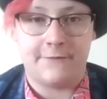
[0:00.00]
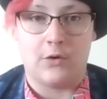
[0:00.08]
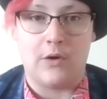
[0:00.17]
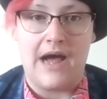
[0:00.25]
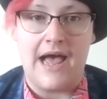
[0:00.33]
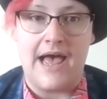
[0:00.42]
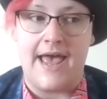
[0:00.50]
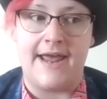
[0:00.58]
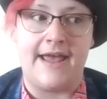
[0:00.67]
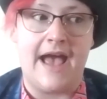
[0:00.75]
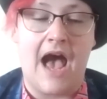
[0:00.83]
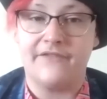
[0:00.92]
for
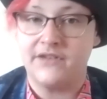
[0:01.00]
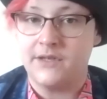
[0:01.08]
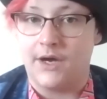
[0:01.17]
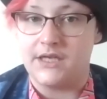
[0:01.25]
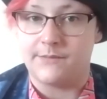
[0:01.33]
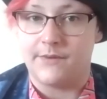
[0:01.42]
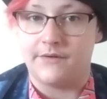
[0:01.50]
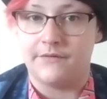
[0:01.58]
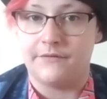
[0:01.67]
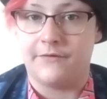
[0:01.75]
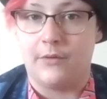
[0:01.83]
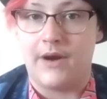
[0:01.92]
a advertisement
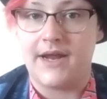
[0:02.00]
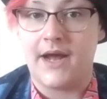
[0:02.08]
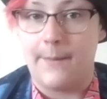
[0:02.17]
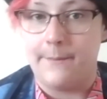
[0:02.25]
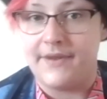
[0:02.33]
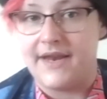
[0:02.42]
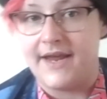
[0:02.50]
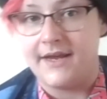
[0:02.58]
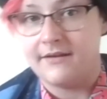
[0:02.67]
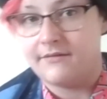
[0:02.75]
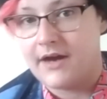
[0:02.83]
for a company,